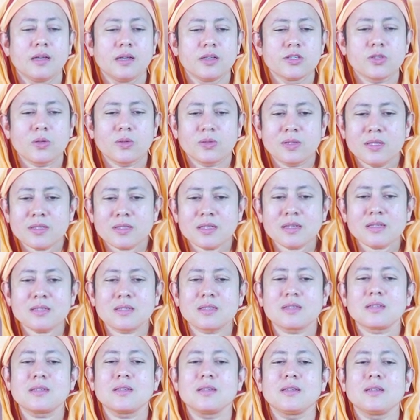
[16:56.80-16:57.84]
So this
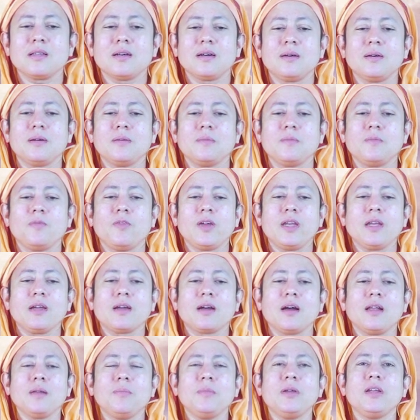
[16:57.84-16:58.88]
is the very
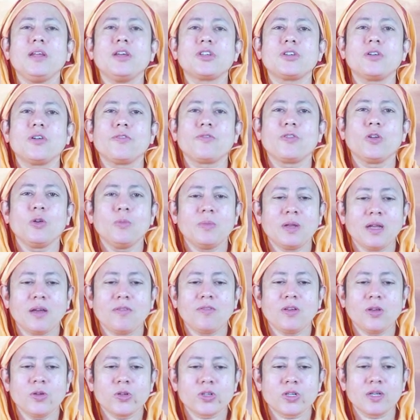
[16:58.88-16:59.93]
culmination of human
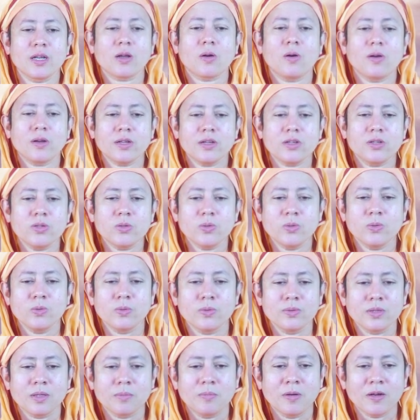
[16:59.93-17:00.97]
evolution according to
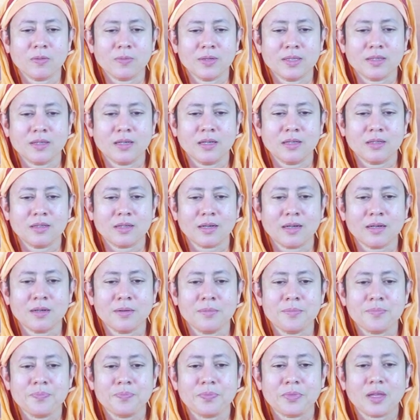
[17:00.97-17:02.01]
the Bhagavad Gita.
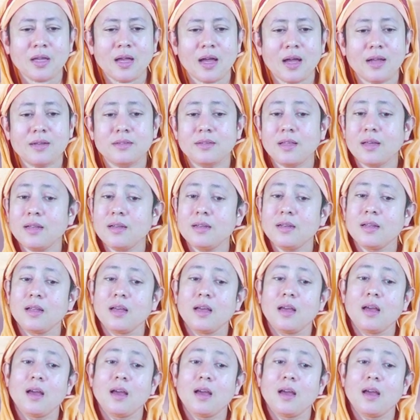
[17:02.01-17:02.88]
And then